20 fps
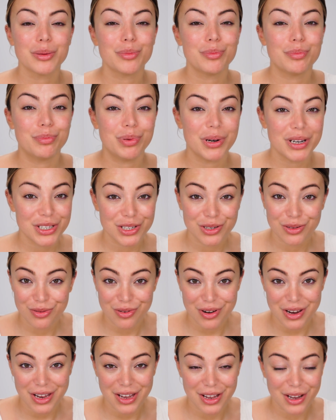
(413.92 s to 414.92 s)

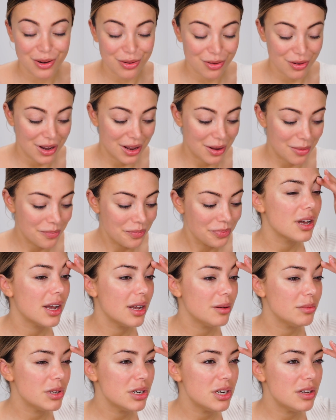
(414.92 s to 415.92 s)
buttery cream.
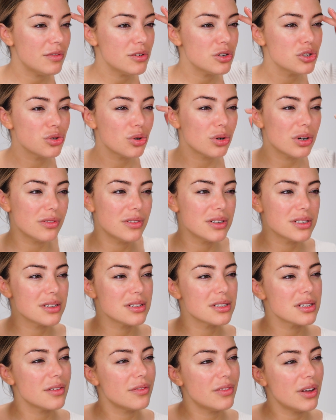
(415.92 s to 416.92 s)
I'm not even sure if this
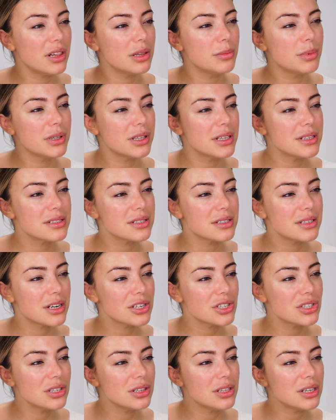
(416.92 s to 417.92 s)
is available
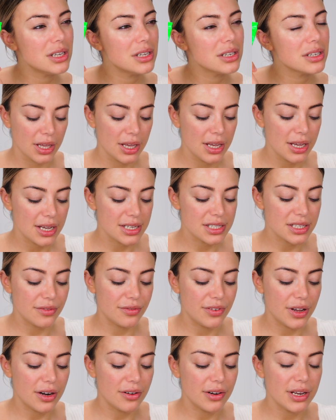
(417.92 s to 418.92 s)
internationally. It's a
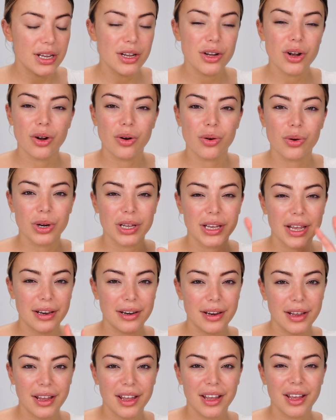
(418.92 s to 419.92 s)
very
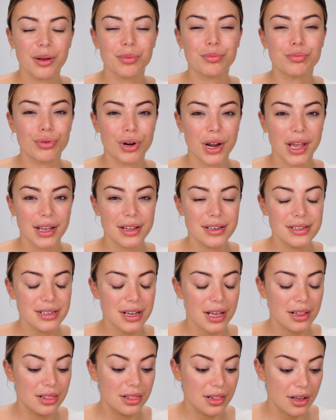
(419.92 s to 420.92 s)
organic brand.
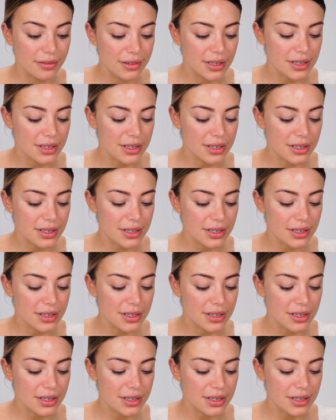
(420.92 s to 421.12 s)
I love